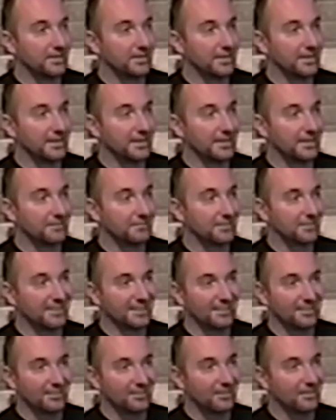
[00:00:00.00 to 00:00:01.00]
in, like I'd have to
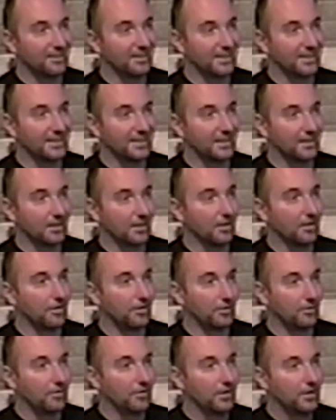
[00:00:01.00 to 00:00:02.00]
say sorry, I can't go.